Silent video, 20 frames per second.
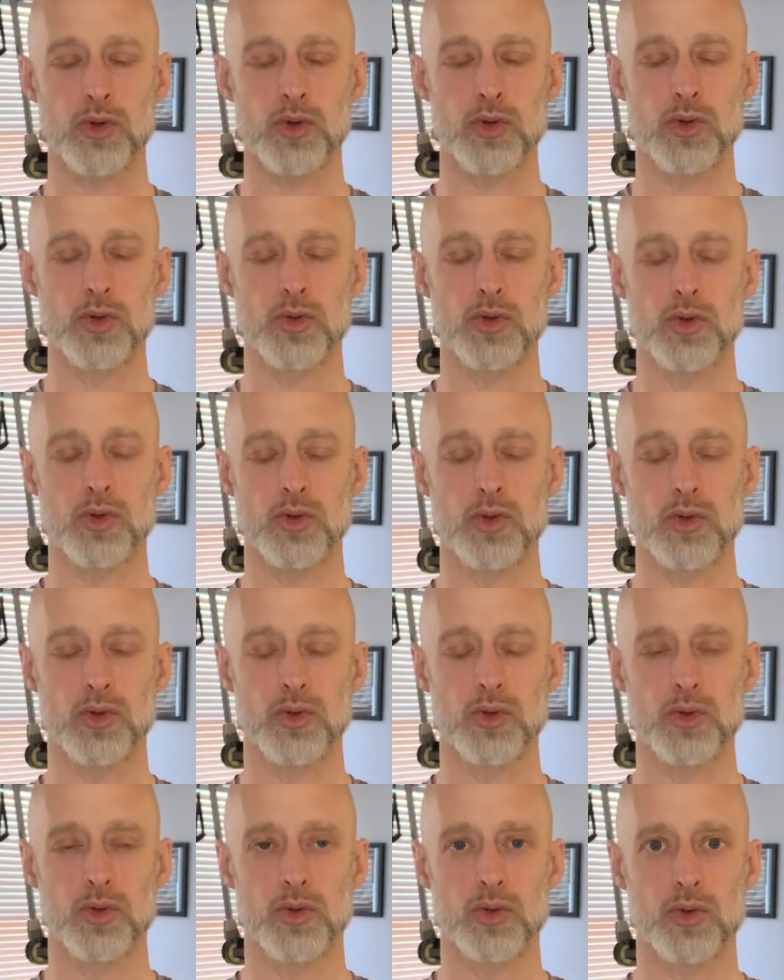
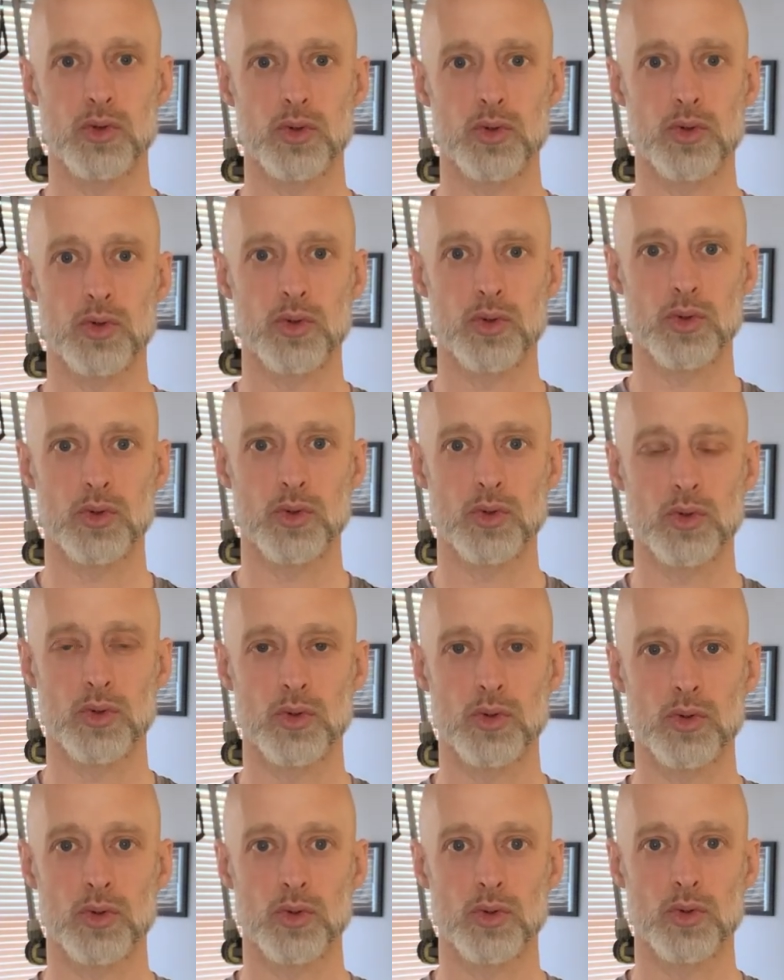
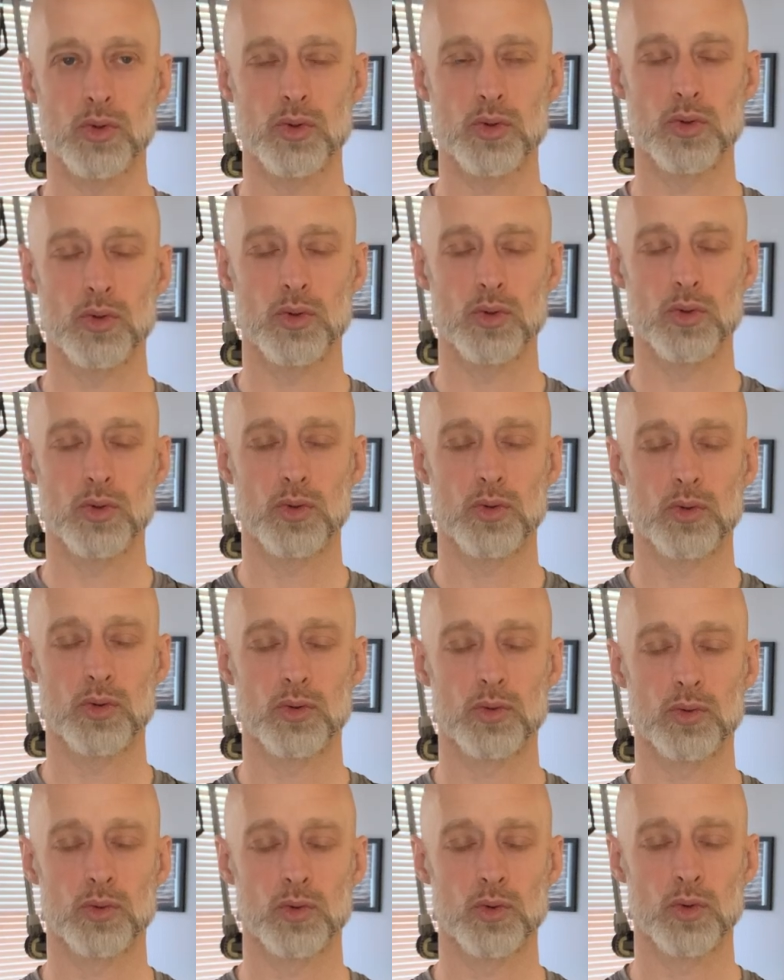
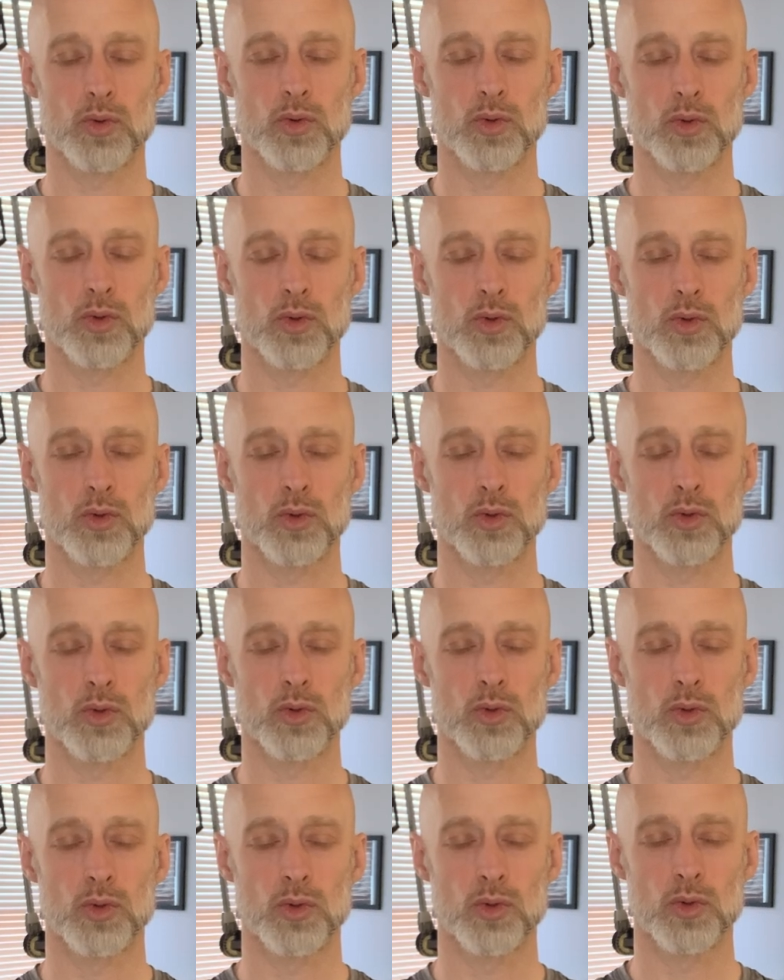
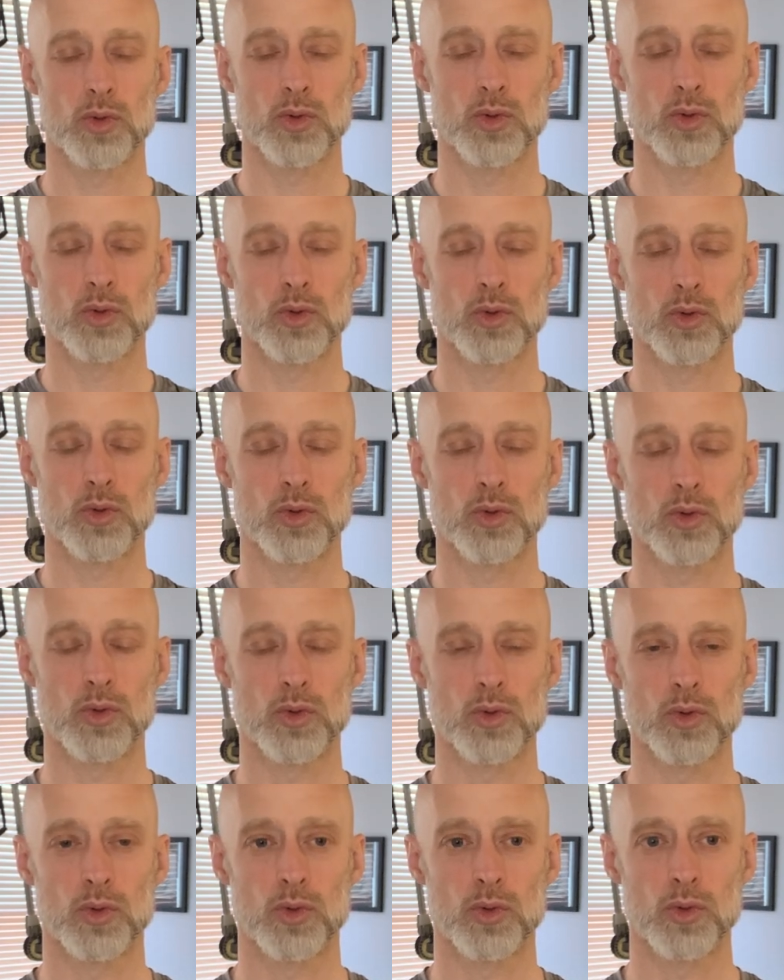
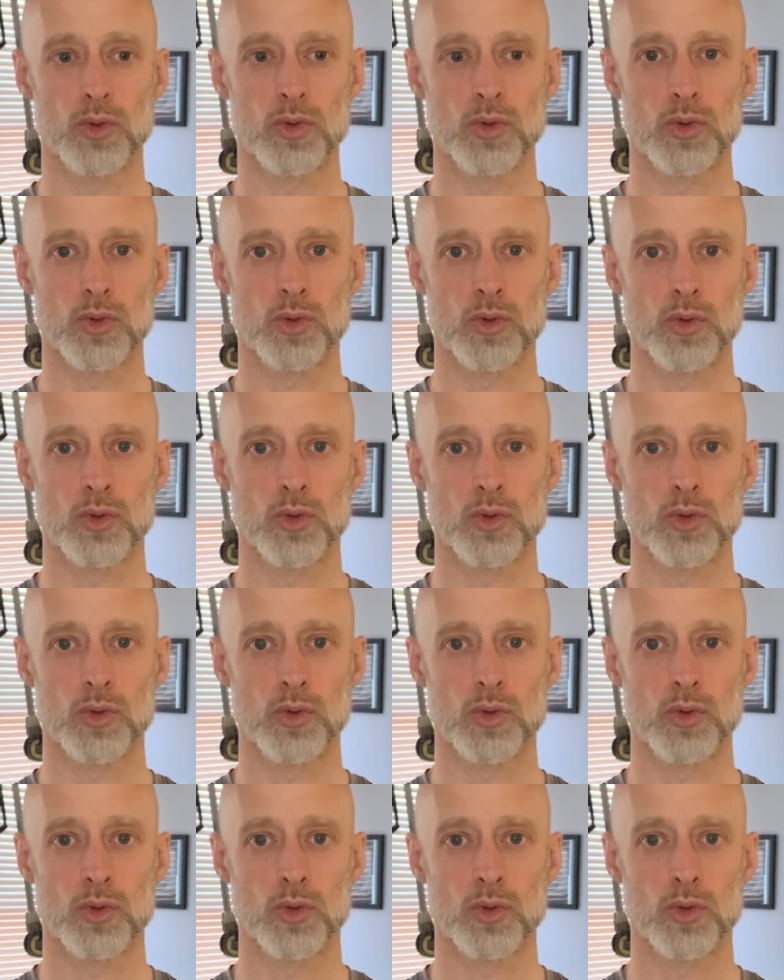No one is speaking in this clip.